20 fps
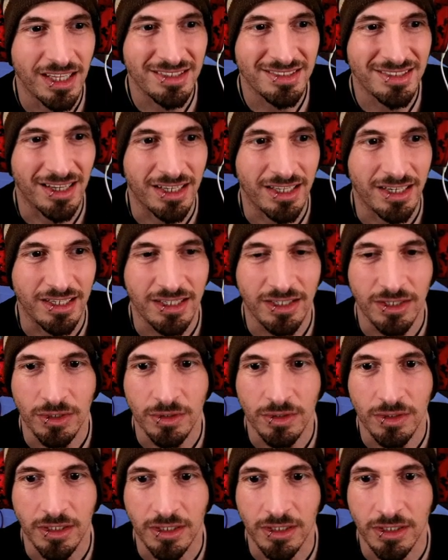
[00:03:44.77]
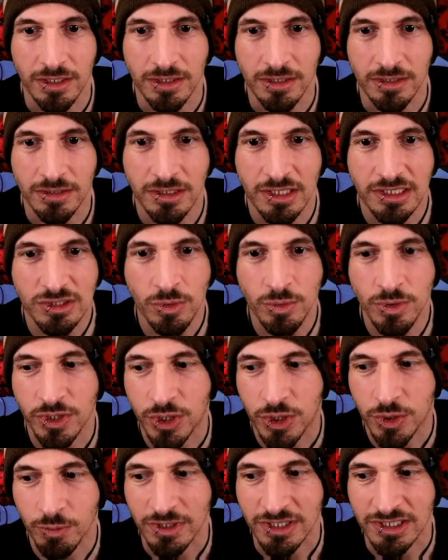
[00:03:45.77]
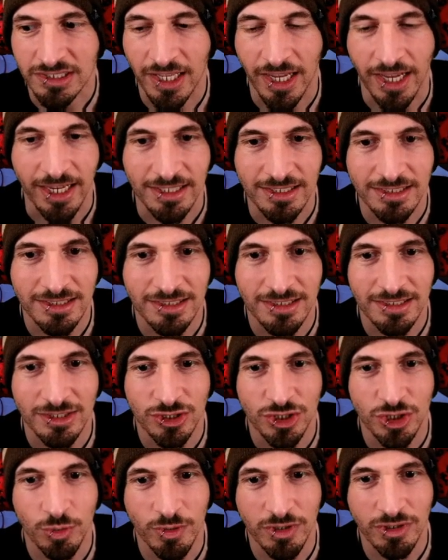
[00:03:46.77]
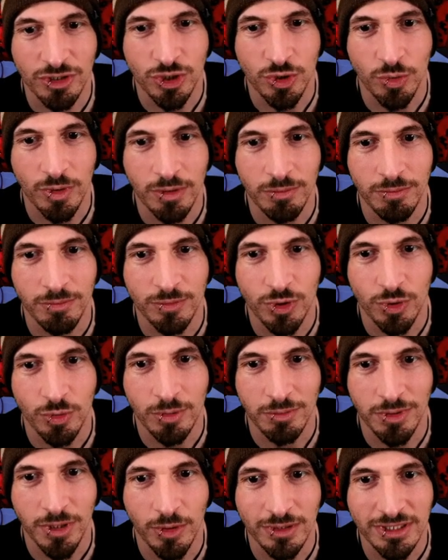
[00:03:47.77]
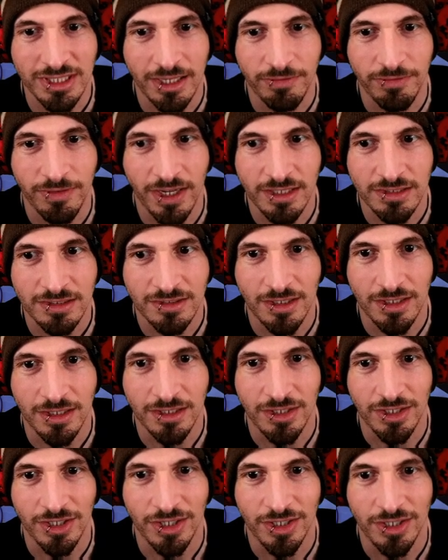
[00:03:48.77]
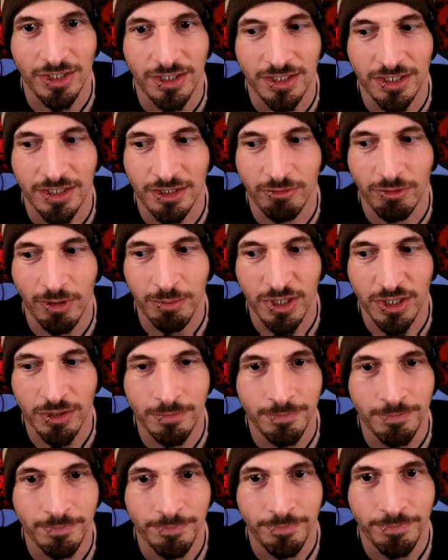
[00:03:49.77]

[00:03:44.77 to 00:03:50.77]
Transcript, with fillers: That's not gonna kill. Uh, it's only three stacks. Should we should we should we blow it that fast on uh, Redbeard?